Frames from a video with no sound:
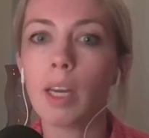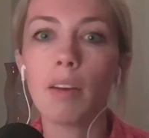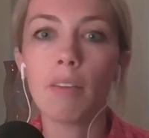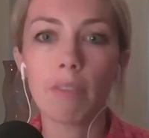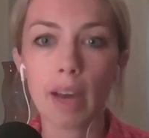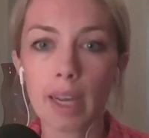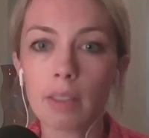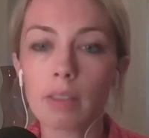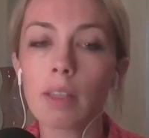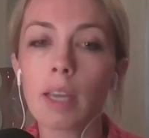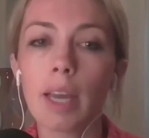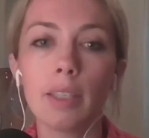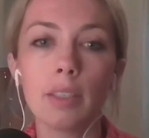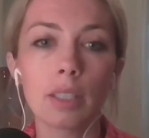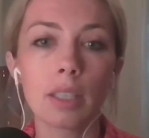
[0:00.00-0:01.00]
and advice
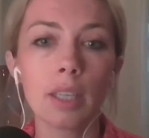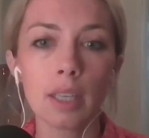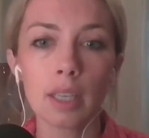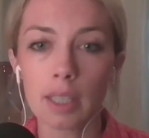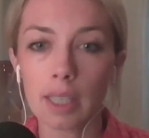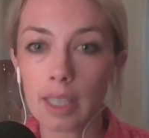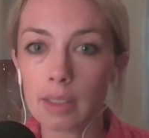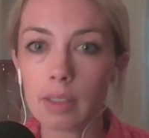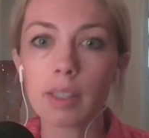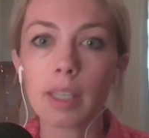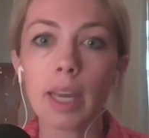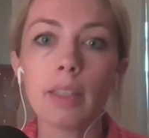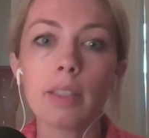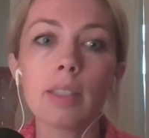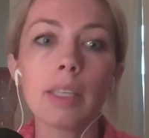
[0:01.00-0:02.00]
and
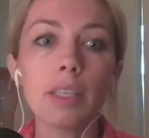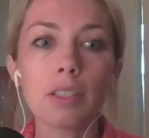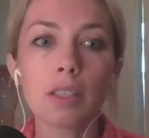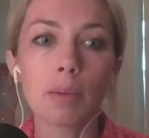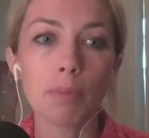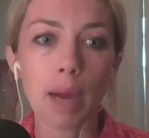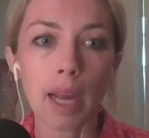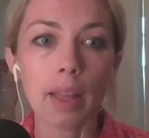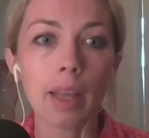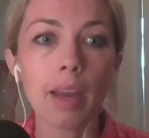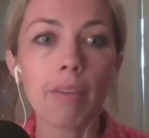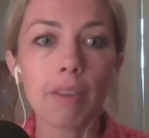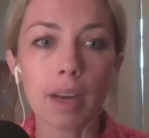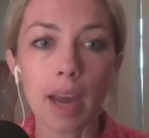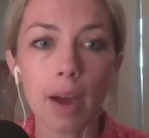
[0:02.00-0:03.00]
insights into my
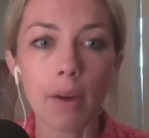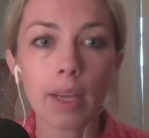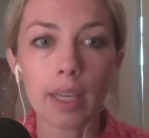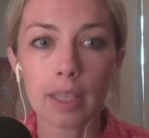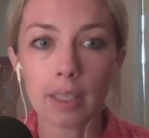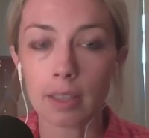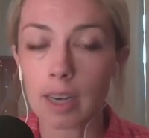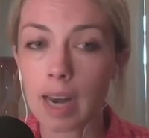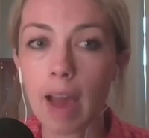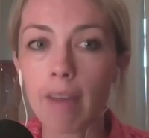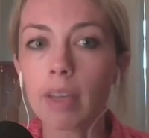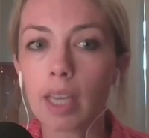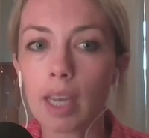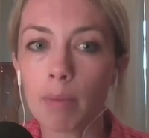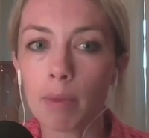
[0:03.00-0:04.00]
life and how I can
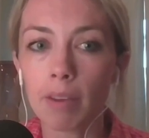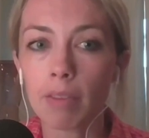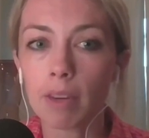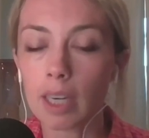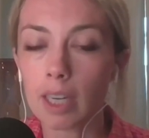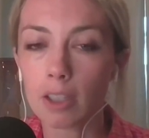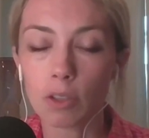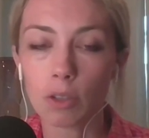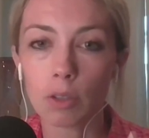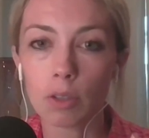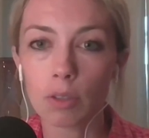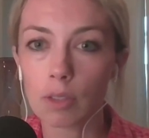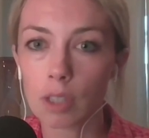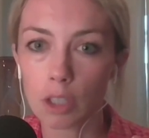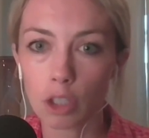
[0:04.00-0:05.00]
navigate my
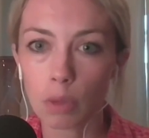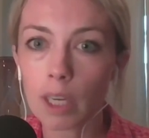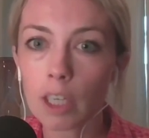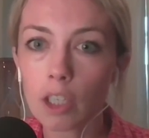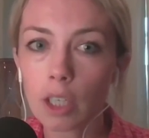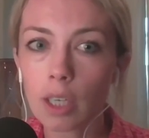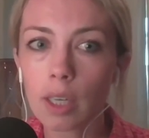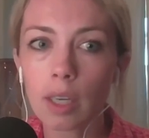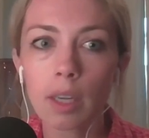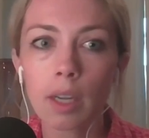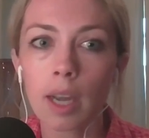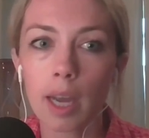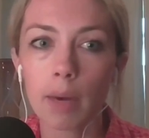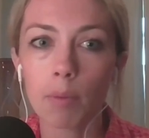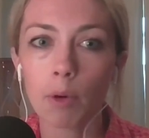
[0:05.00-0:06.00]
financial situation
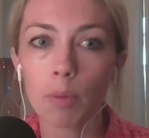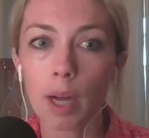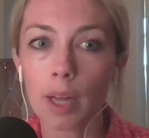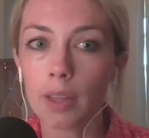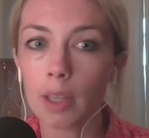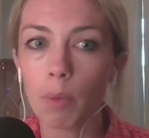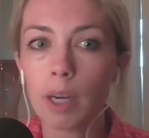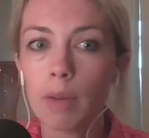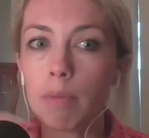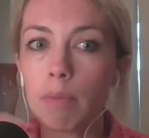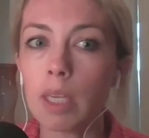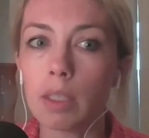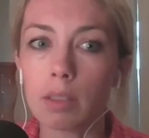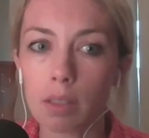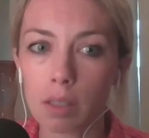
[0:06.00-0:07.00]
and more broadly what it
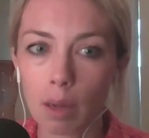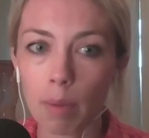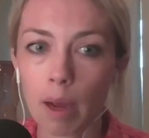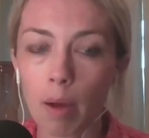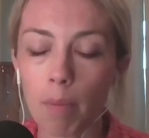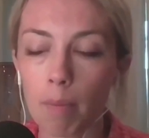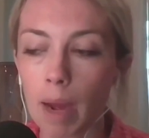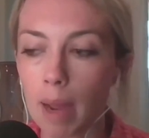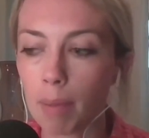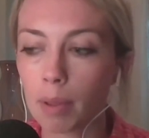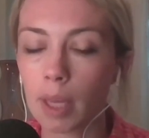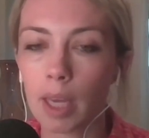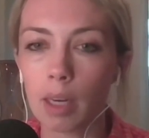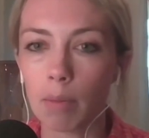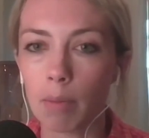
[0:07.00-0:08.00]
means about my
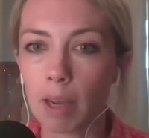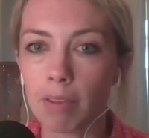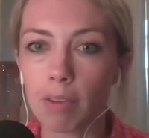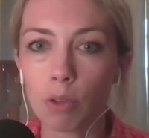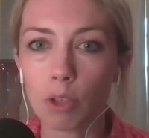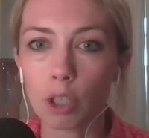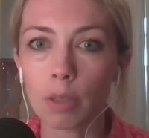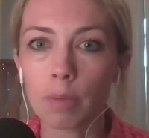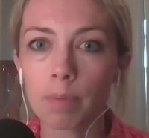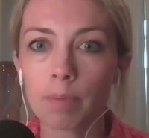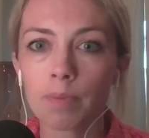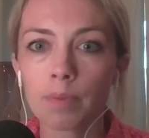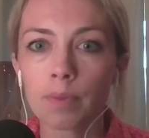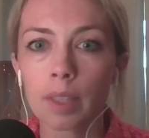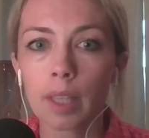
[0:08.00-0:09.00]
plan and my future.
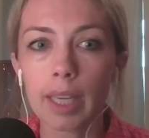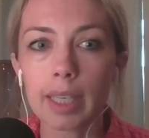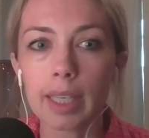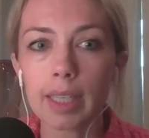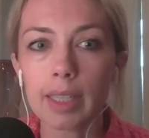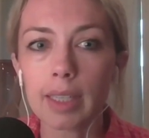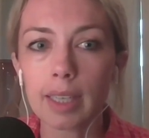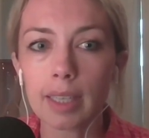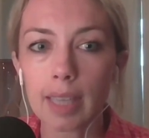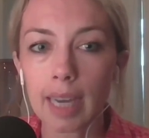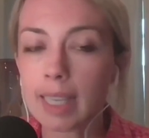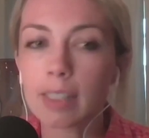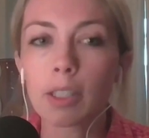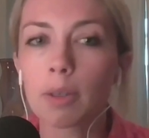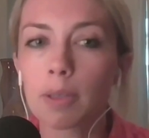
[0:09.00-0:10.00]
Like, I
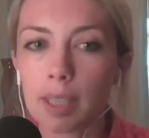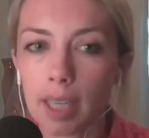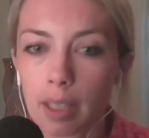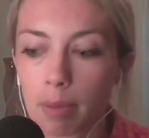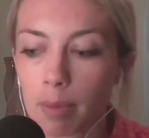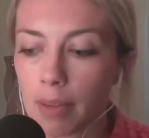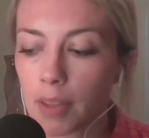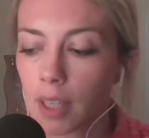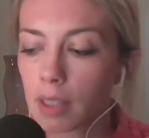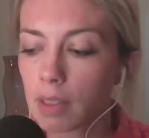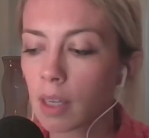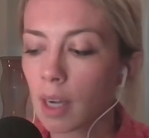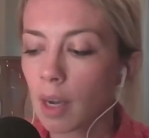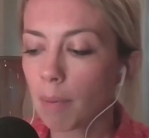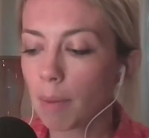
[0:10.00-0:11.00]
get so excited about this,
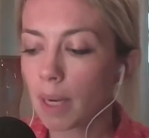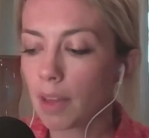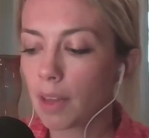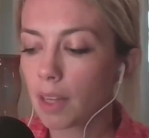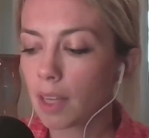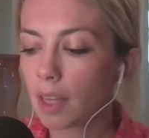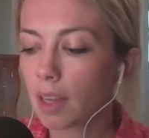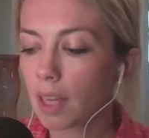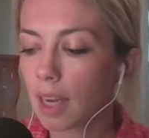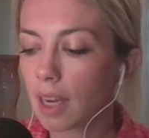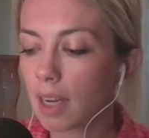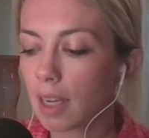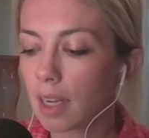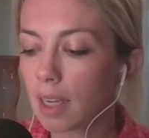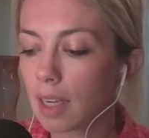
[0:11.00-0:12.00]
but I think that
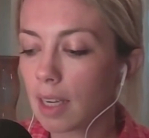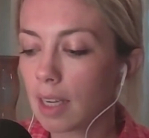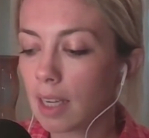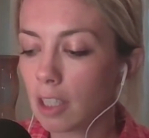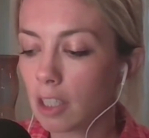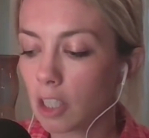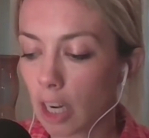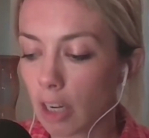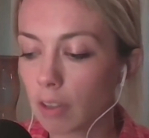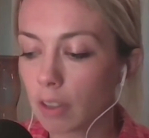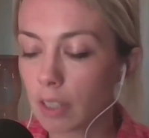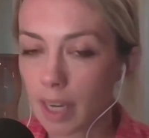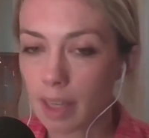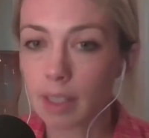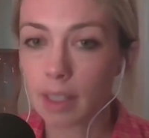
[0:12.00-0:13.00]
in general,
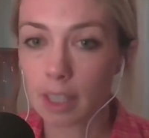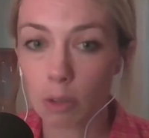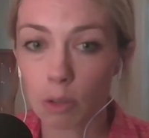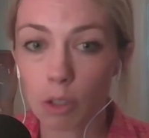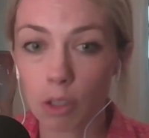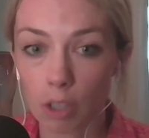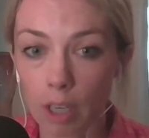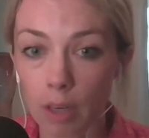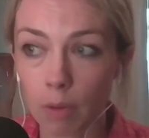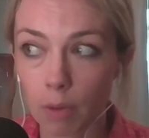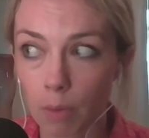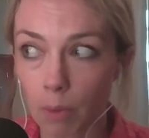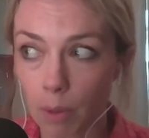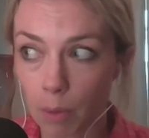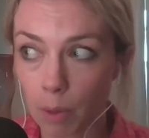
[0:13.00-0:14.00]
yes, I think you should start
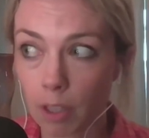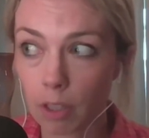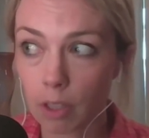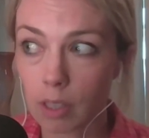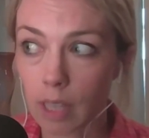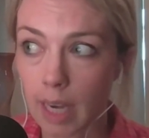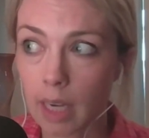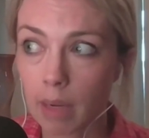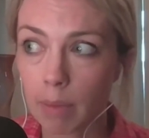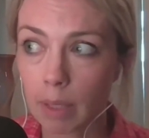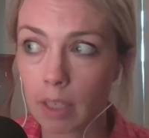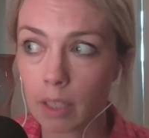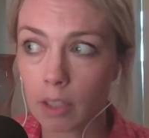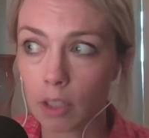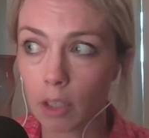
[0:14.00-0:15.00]
with what you're saying,
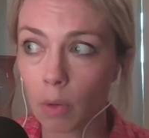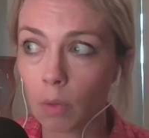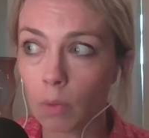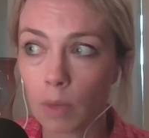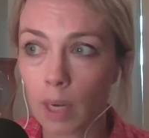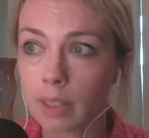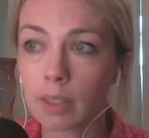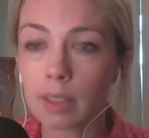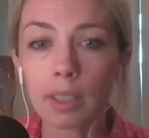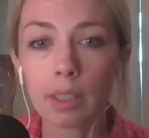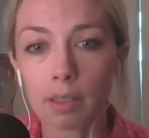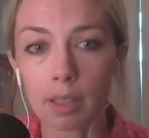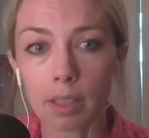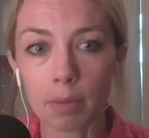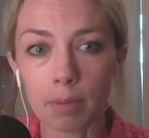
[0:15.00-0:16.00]
but don't rest
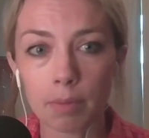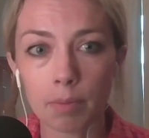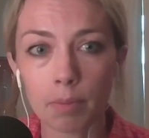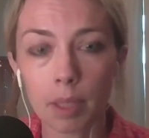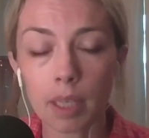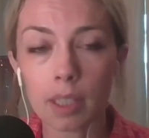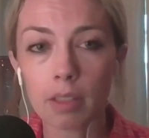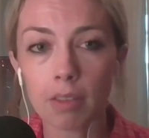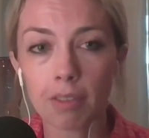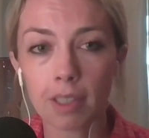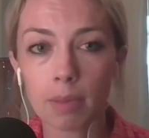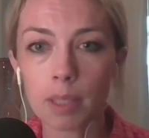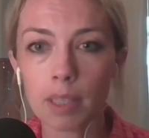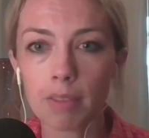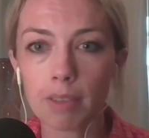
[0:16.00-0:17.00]
easy because the
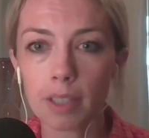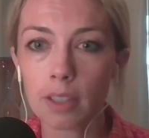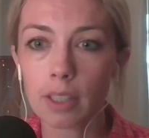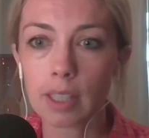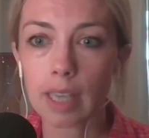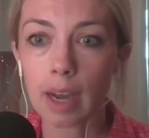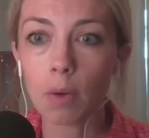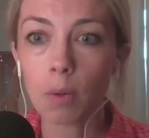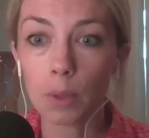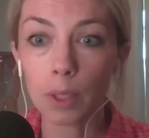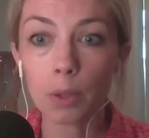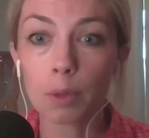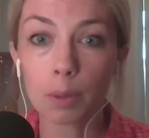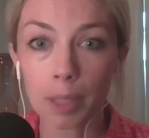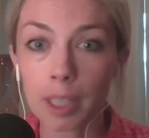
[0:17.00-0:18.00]
firms that figure this out
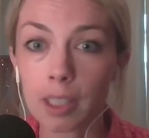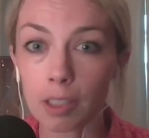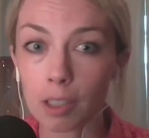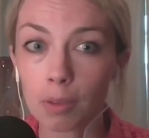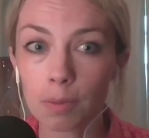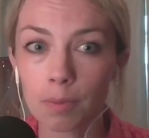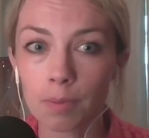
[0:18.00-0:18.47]
will replace you.